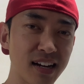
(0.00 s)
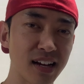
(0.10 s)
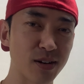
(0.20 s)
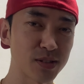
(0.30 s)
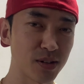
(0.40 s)
then
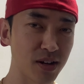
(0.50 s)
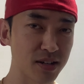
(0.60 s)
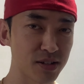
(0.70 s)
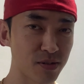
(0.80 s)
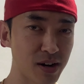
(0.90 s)
I'll see you
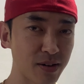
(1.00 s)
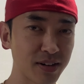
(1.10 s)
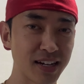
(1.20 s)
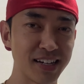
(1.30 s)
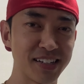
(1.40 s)
guys around.
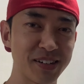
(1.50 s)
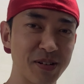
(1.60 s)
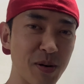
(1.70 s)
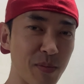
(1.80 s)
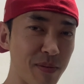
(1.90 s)

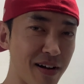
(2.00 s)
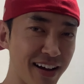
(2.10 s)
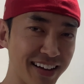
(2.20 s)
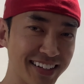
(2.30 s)
Bye bye.